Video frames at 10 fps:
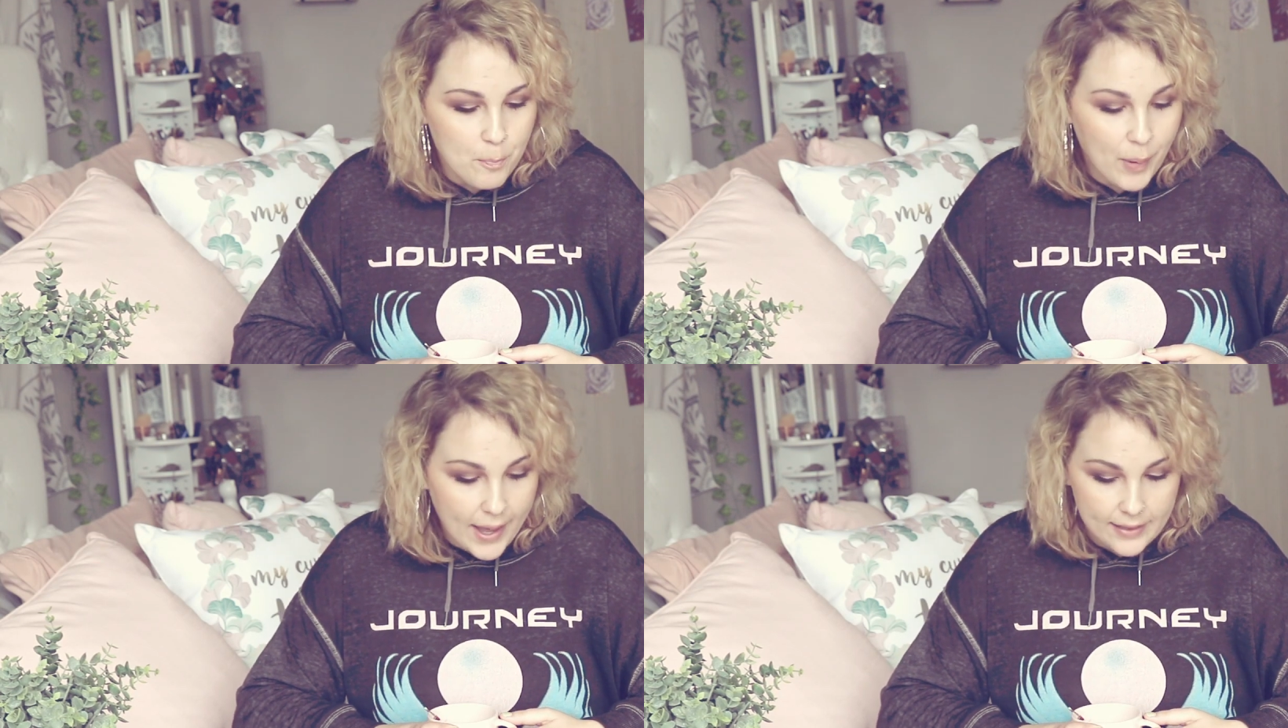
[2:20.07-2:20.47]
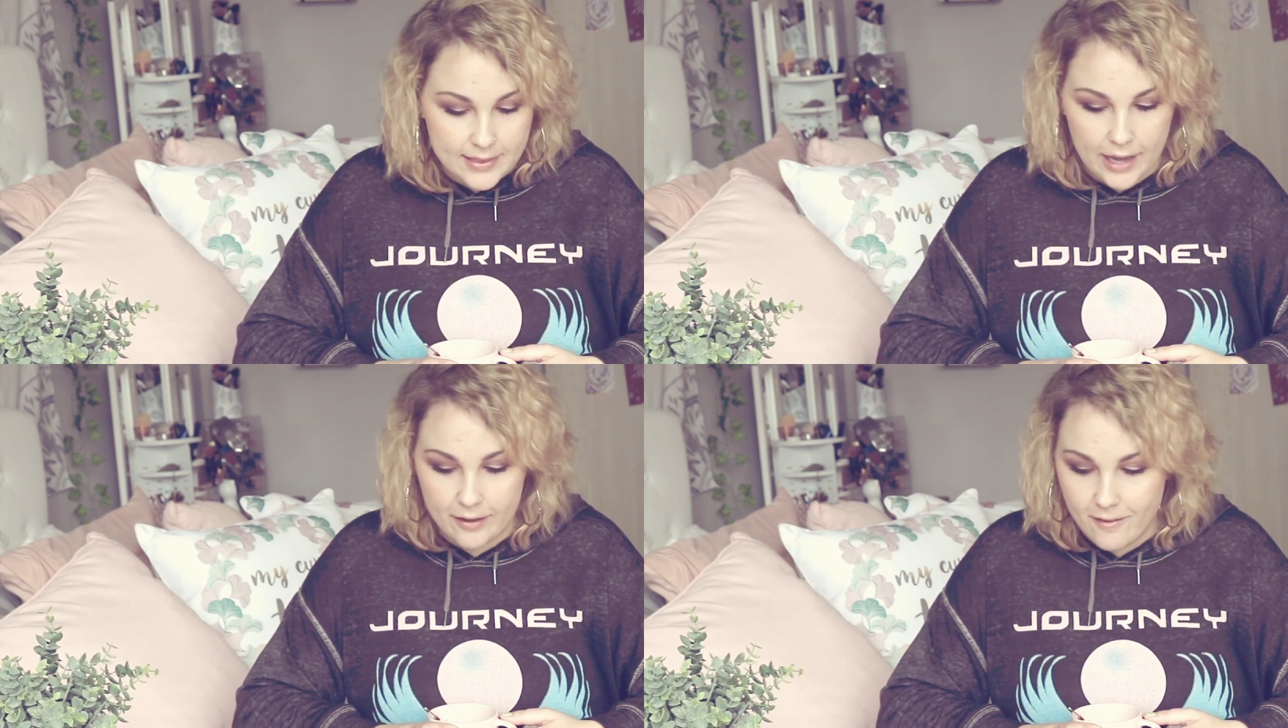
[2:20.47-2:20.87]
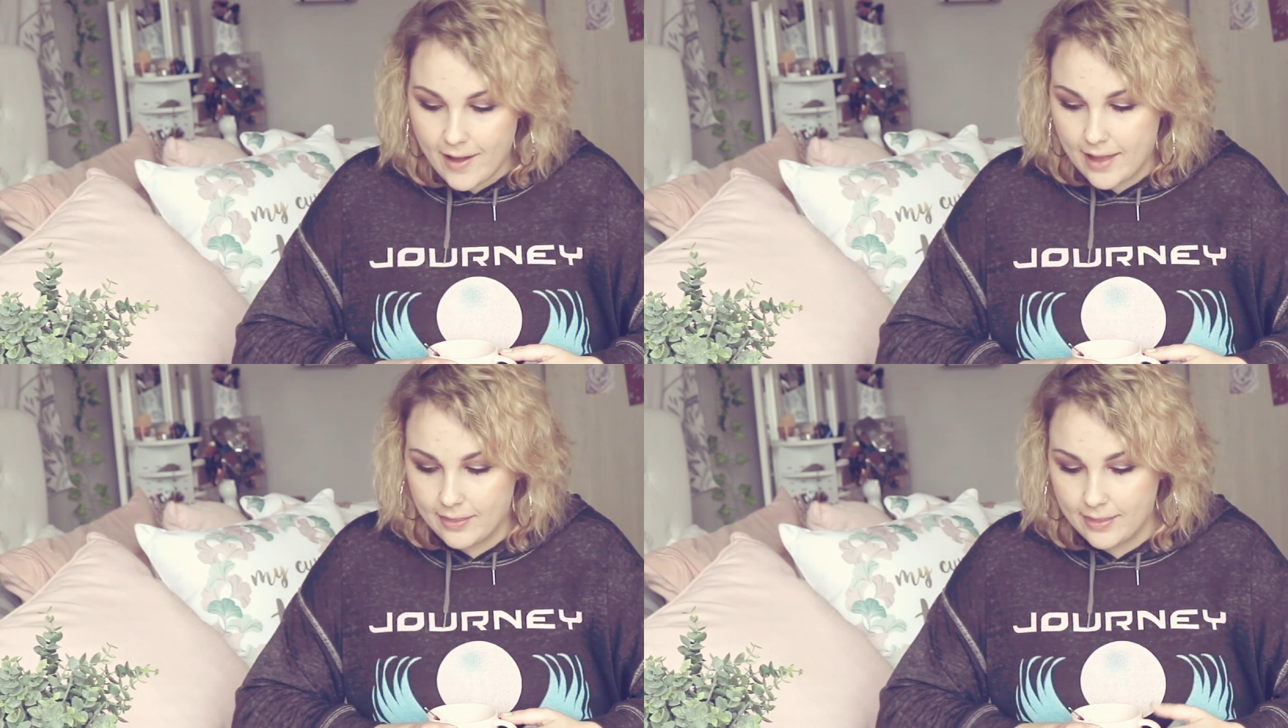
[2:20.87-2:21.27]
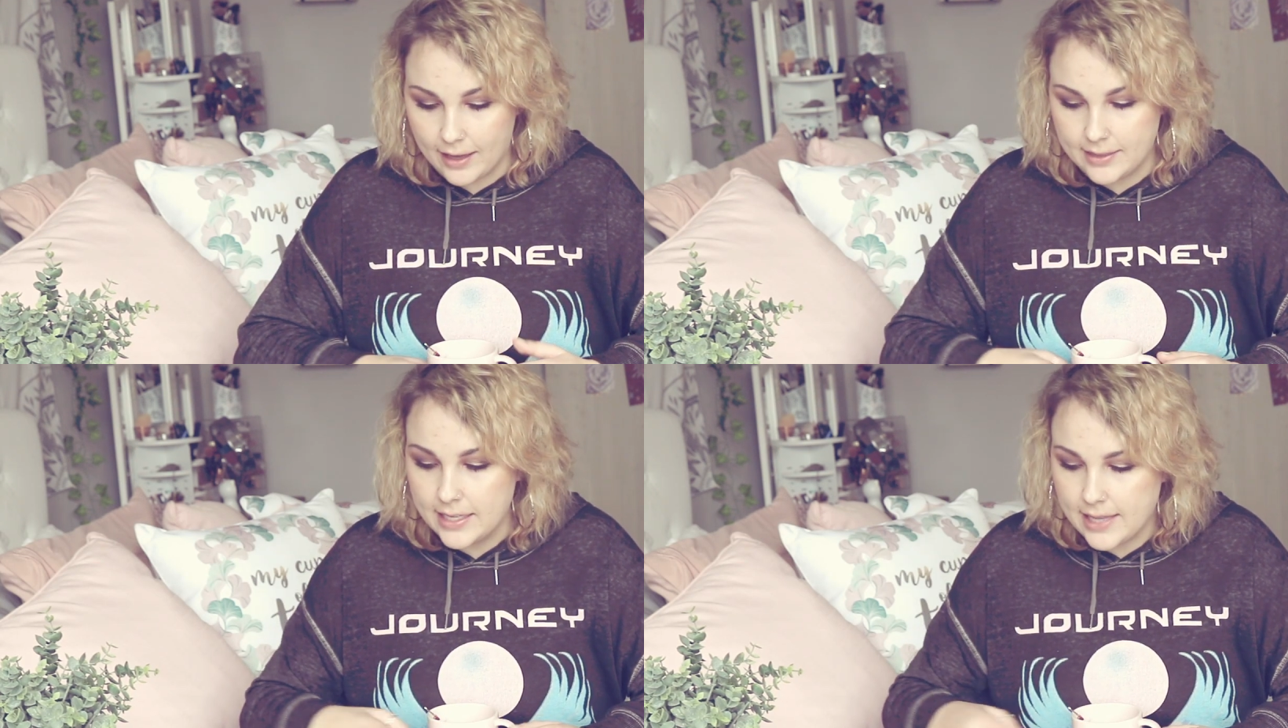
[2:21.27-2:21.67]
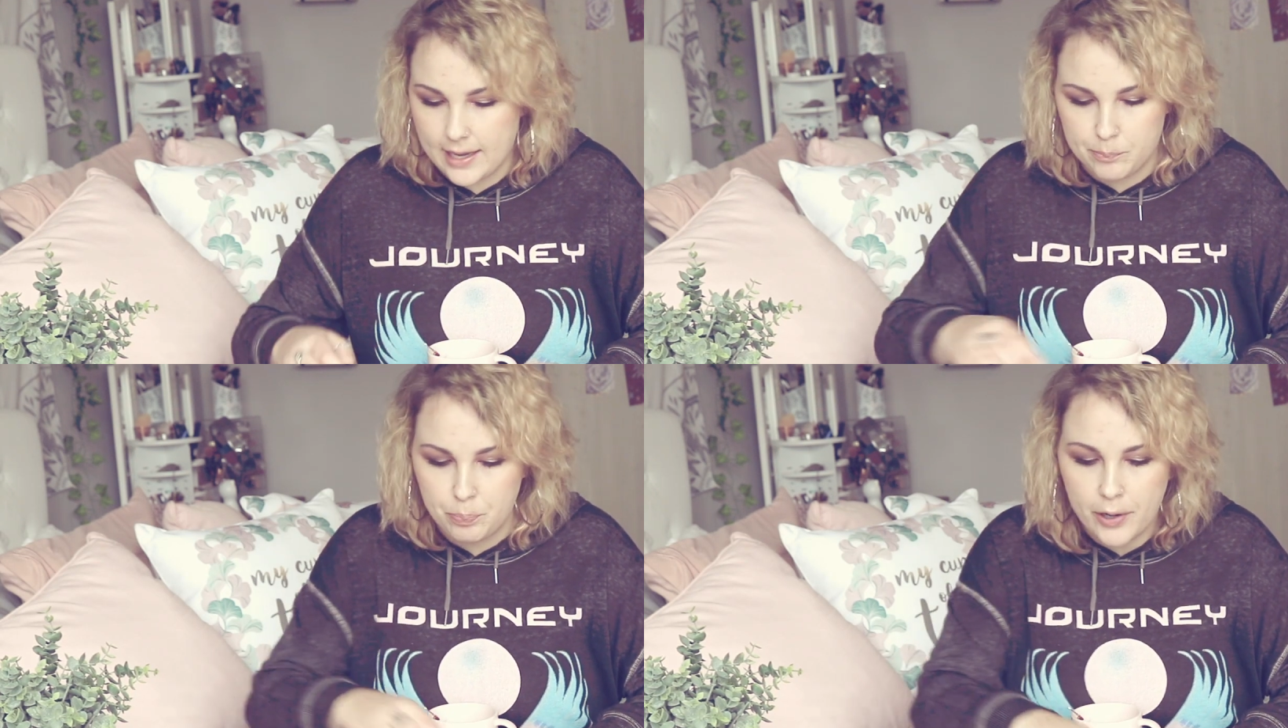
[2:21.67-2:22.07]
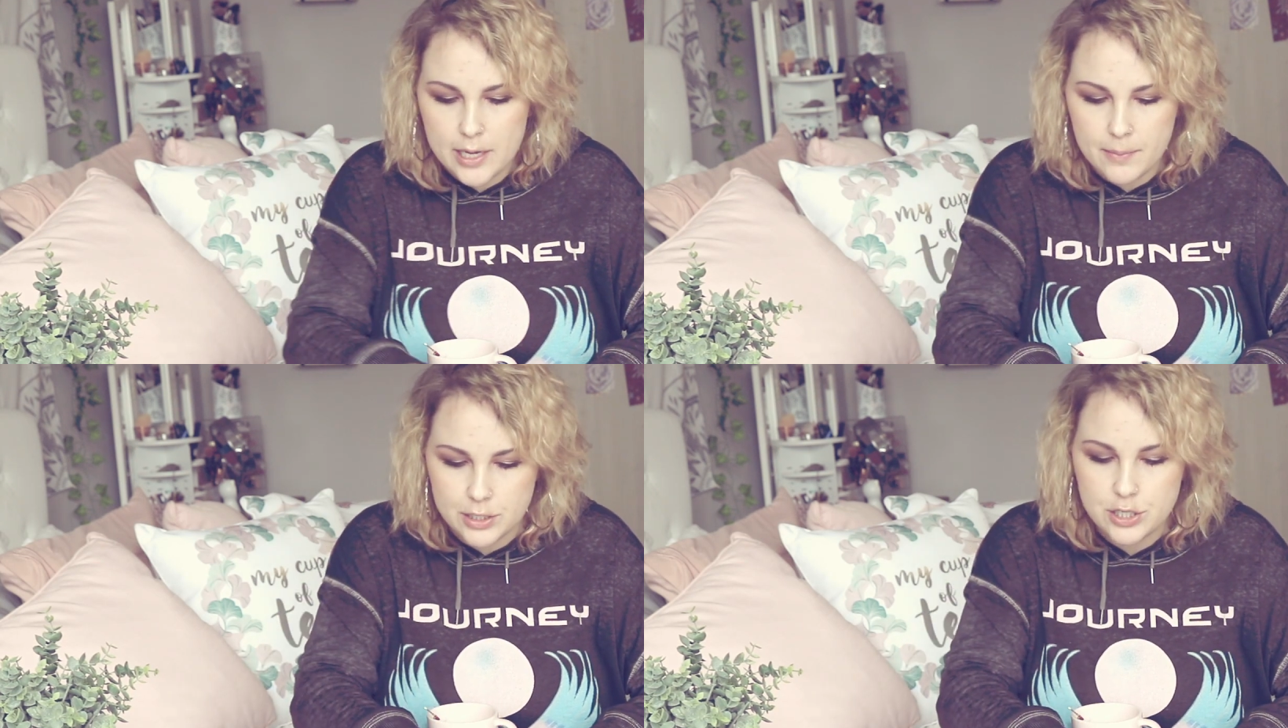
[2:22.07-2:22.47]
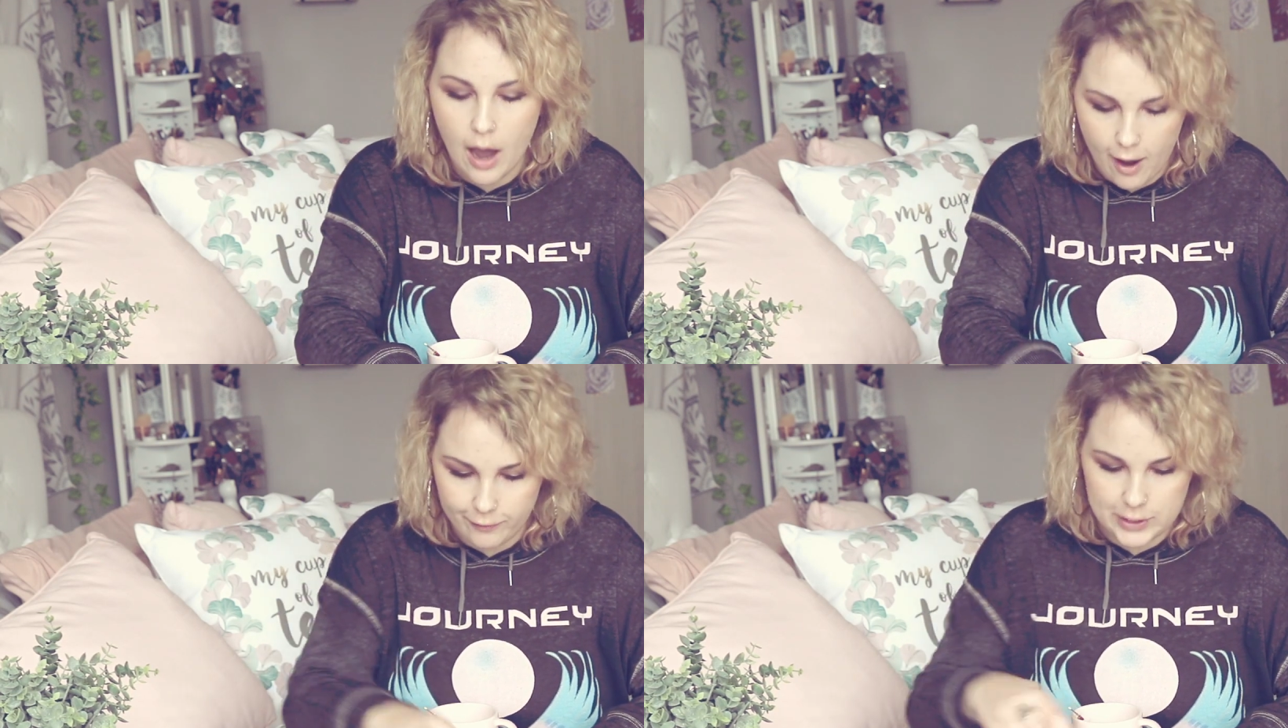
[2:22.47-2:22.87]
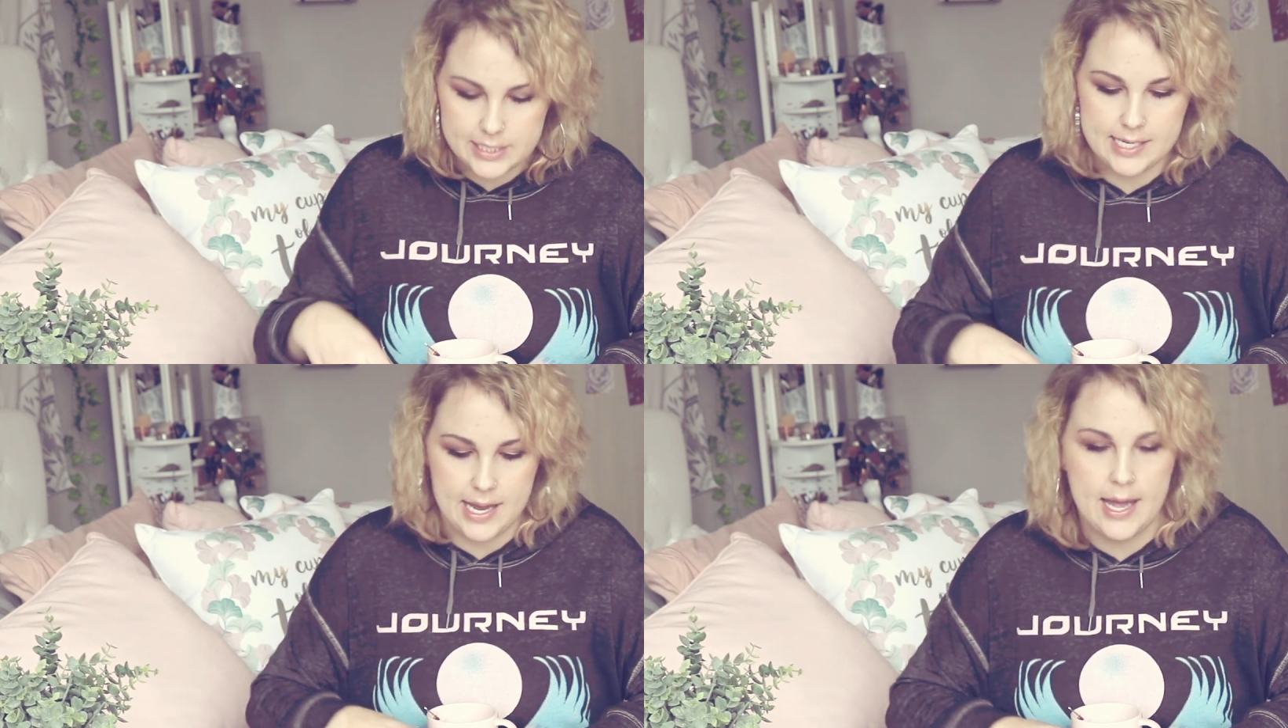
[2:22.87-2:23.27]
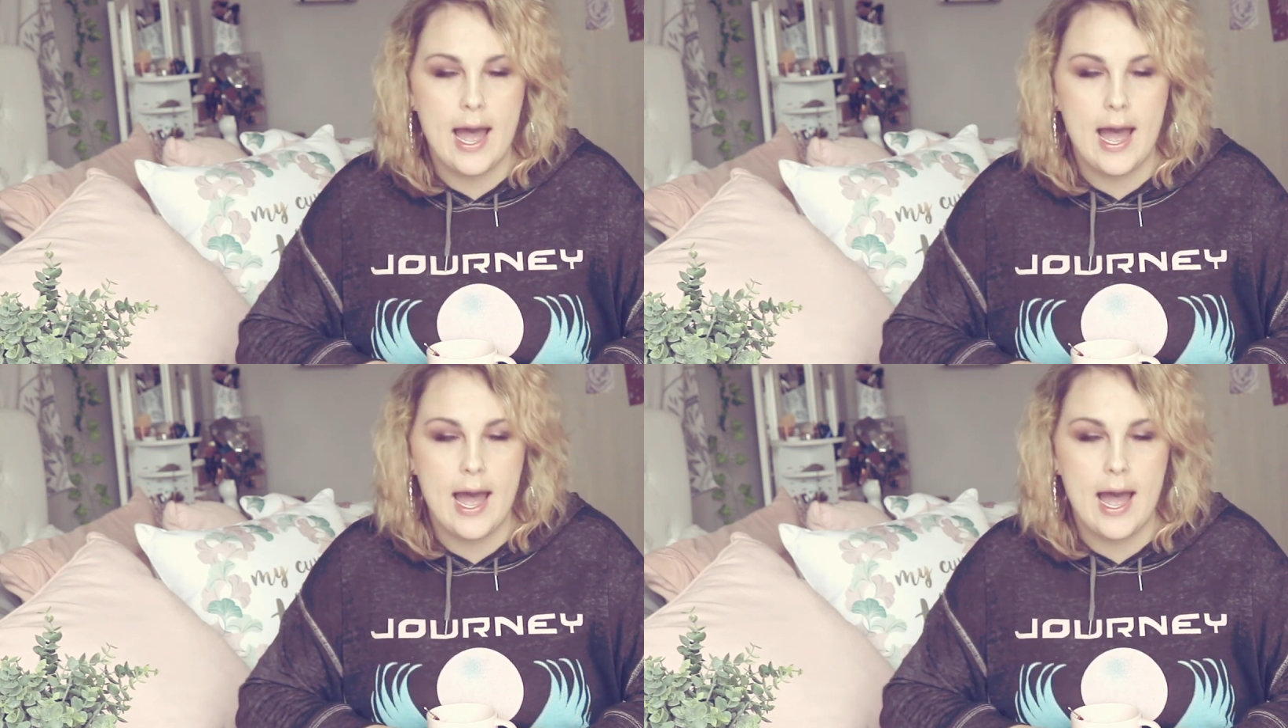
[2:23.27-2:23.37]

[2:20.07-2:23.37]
But I think that pretty much covers it.